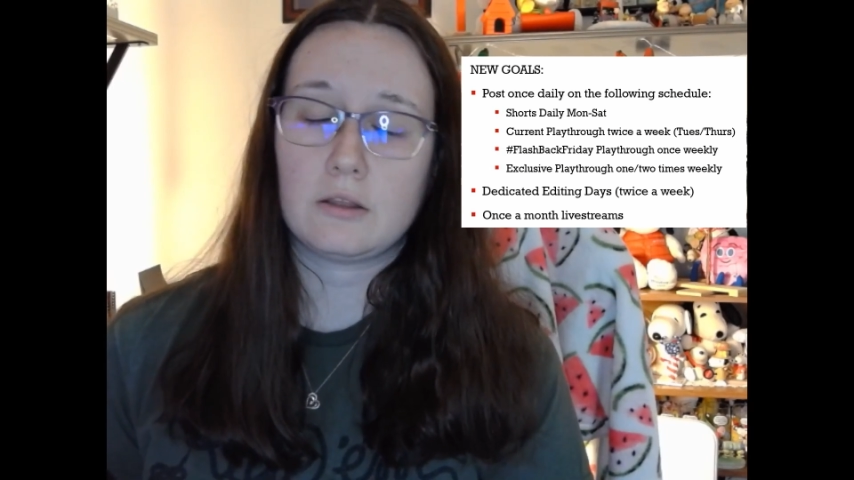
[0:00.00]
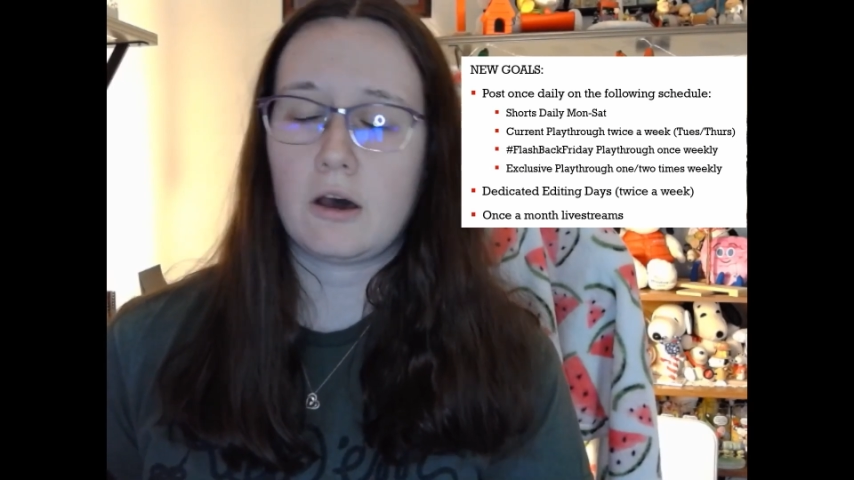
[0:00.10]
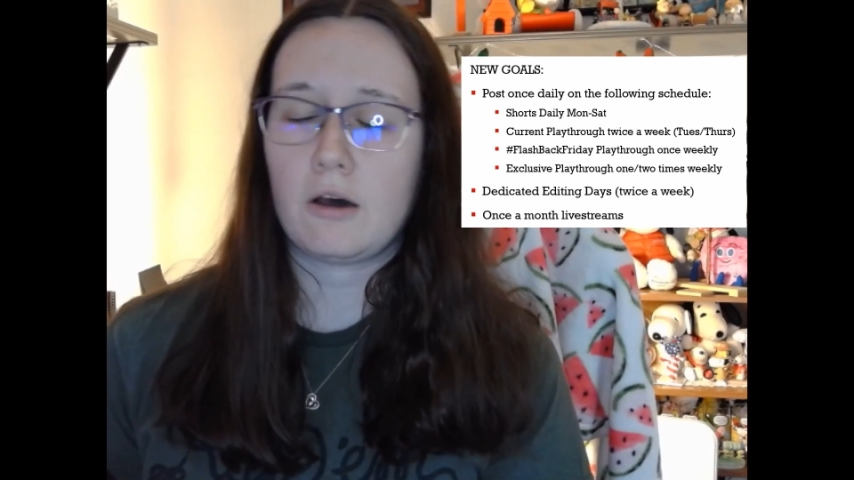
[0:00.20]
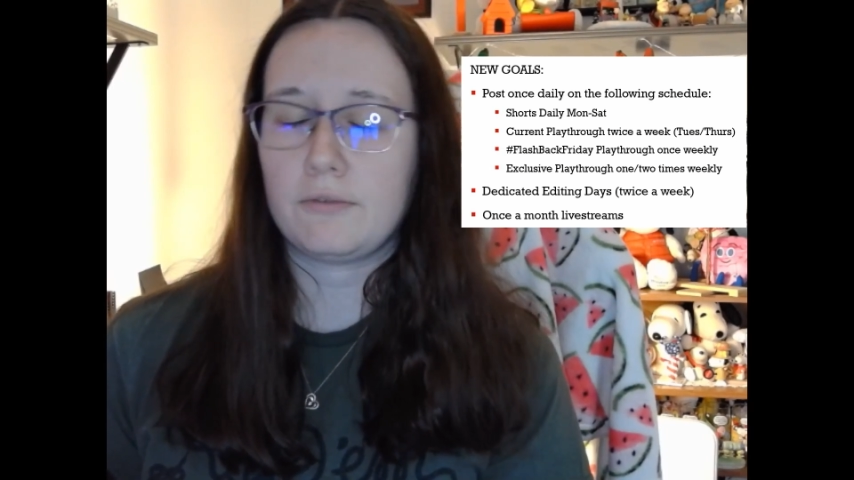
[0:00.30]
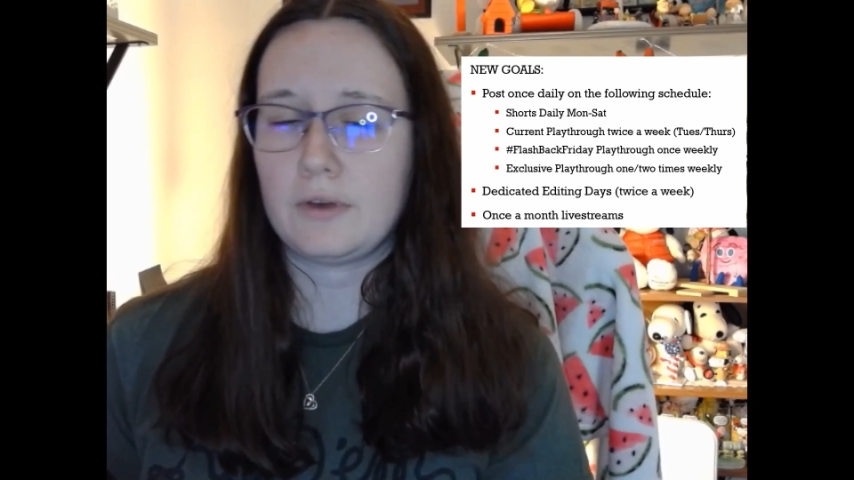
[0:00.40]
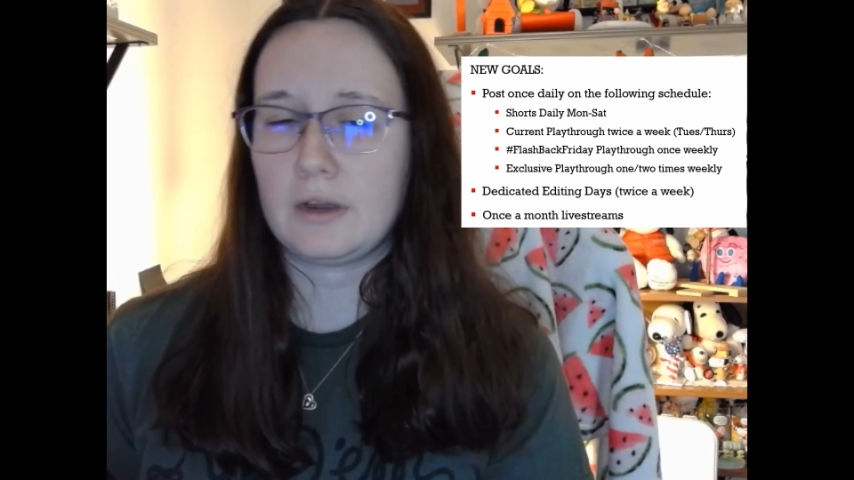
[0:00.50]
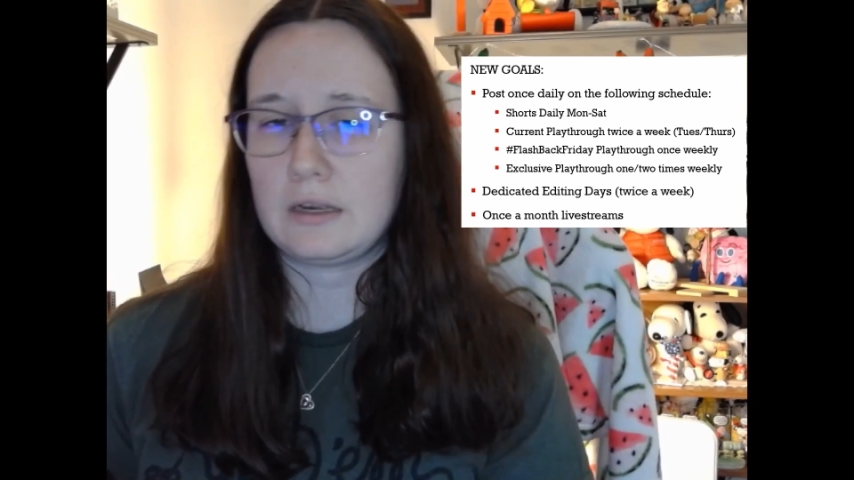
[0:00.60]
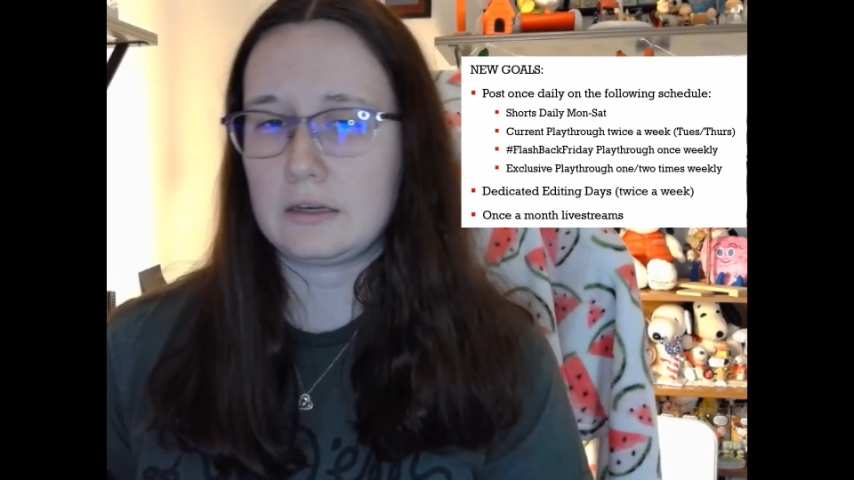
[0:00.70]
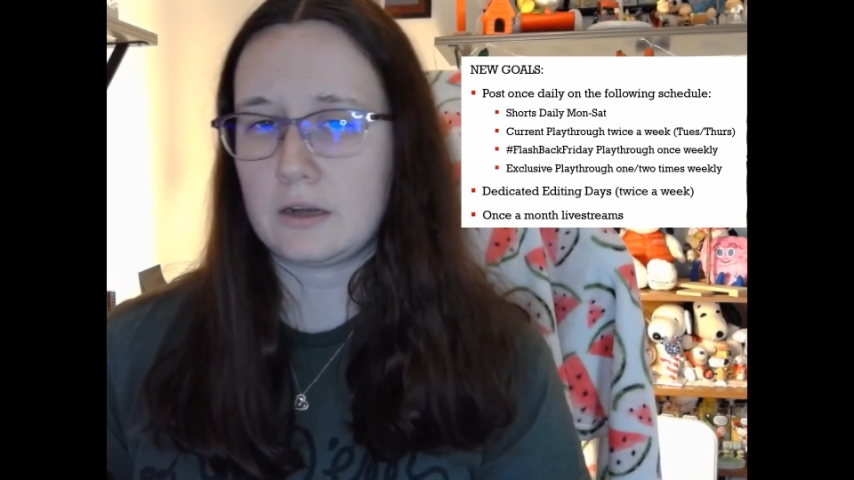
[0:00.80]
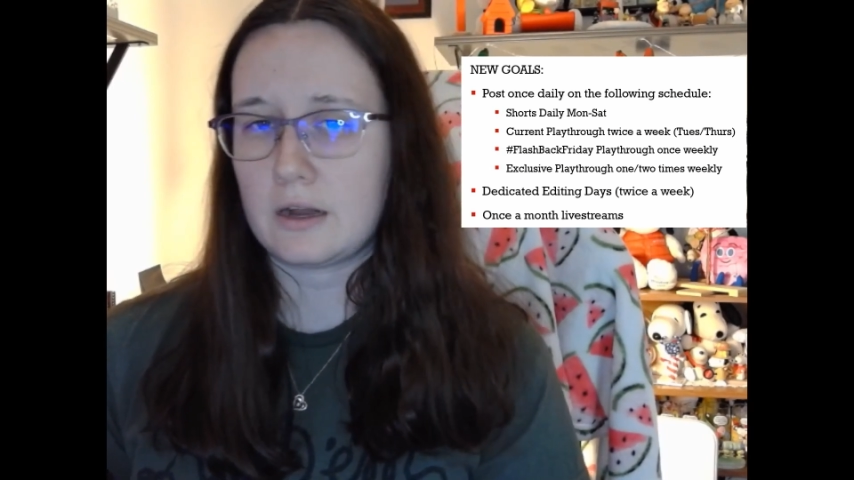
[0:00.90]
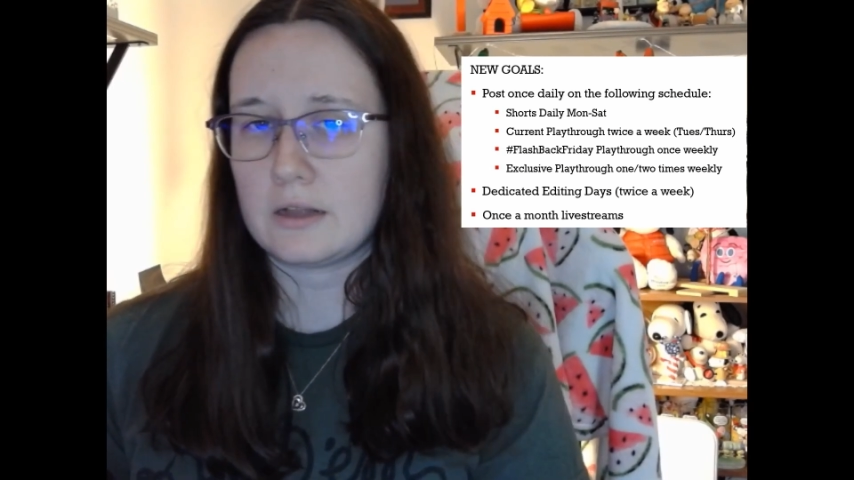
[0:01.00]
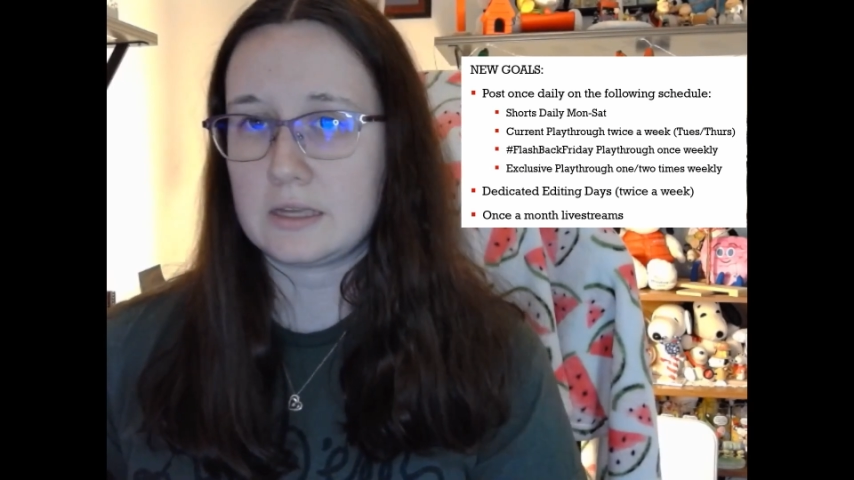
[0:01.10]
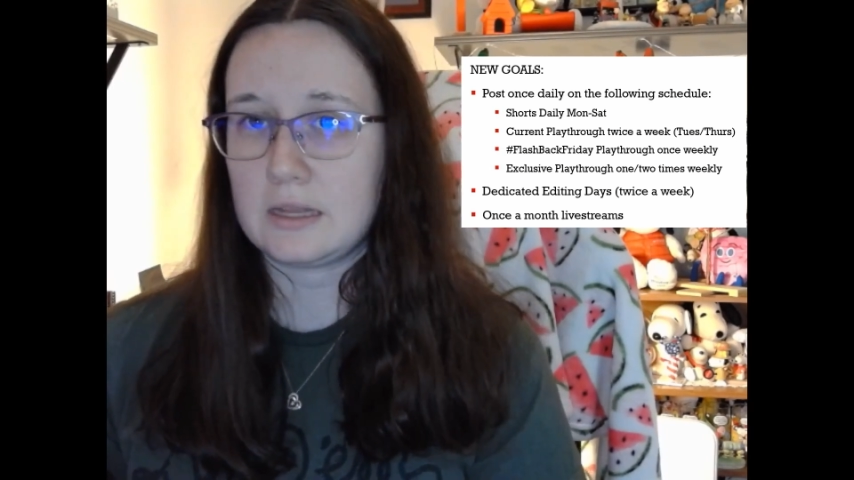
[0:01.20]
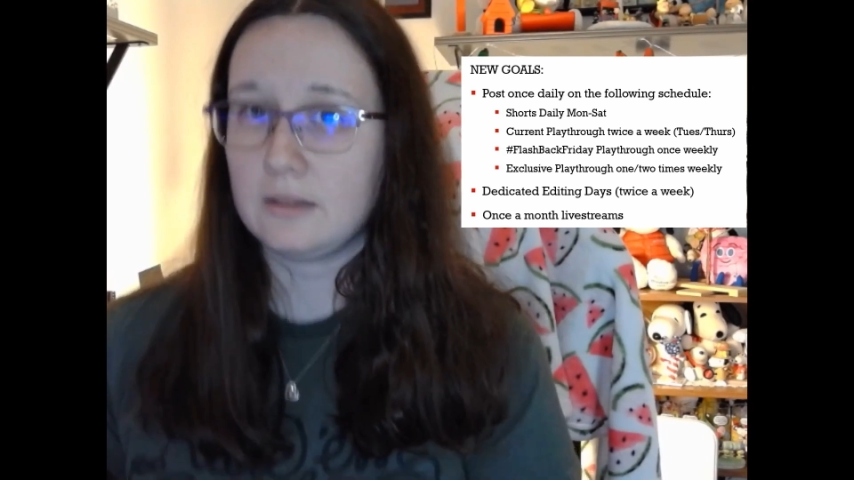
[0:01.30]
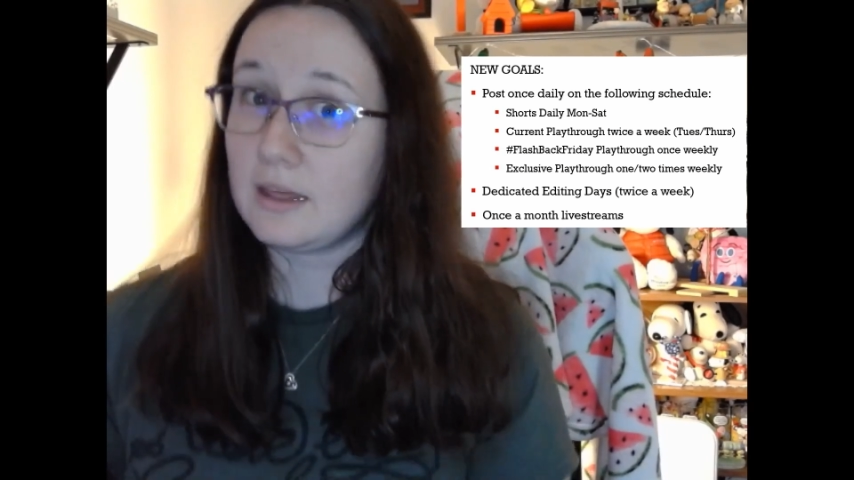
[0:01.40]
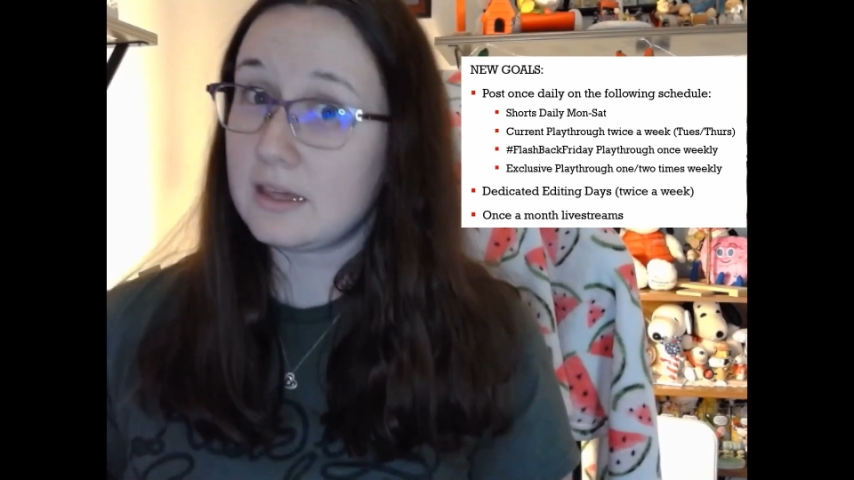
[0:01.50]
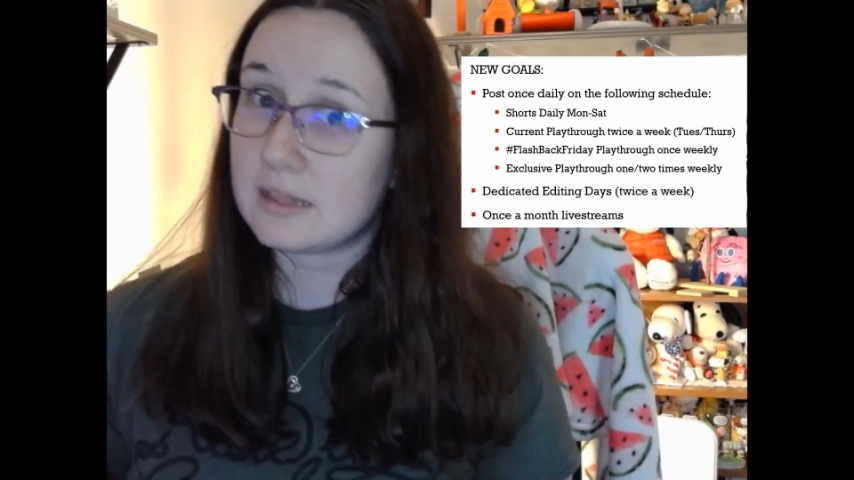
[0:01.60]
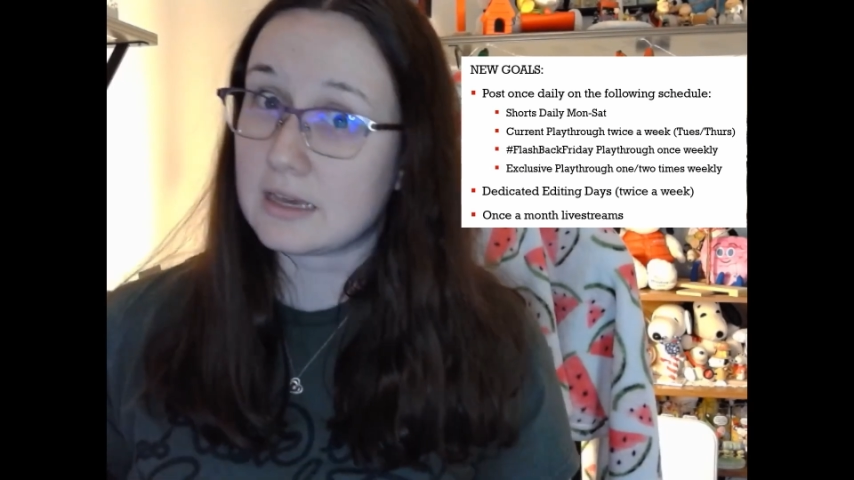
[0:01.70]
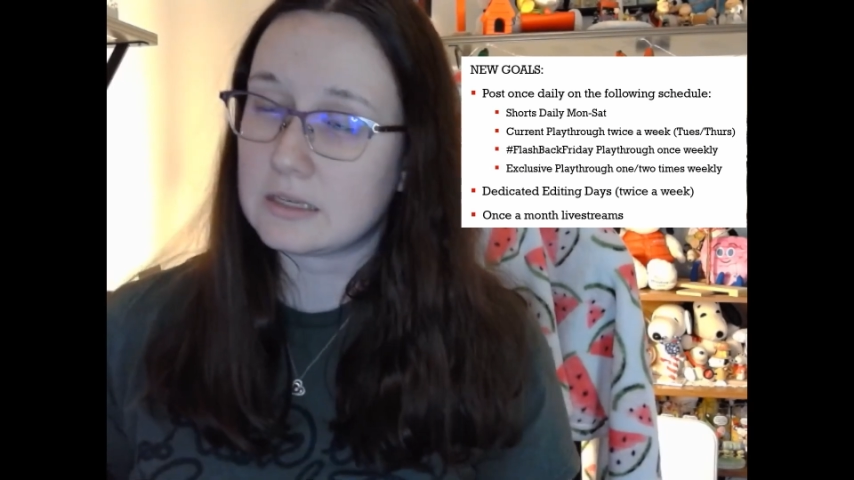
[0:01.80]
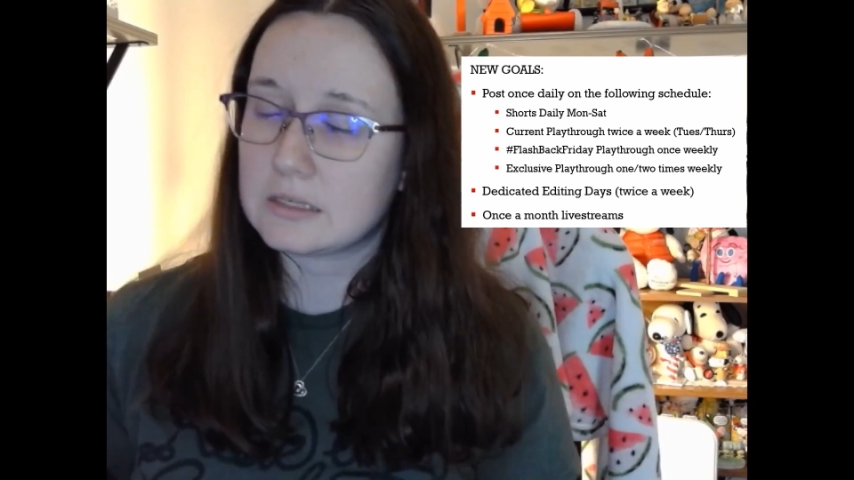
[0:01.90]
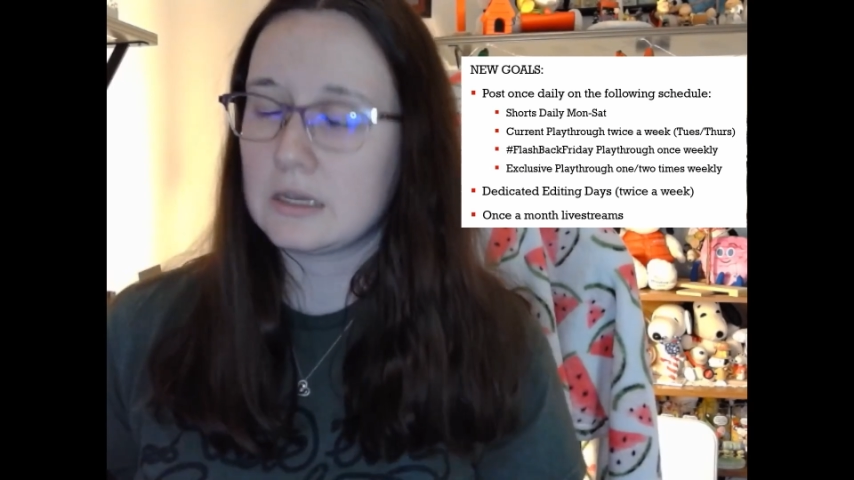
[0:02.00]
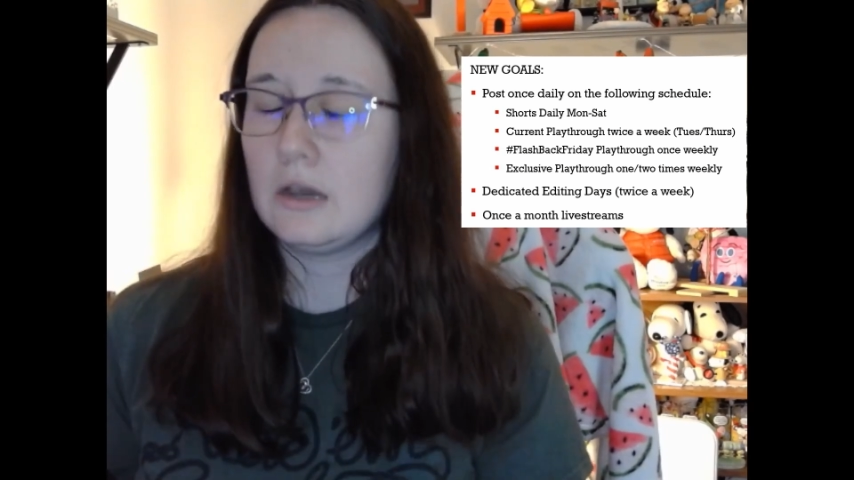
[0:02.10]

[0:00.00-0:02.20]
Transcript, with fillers: the offline content like this,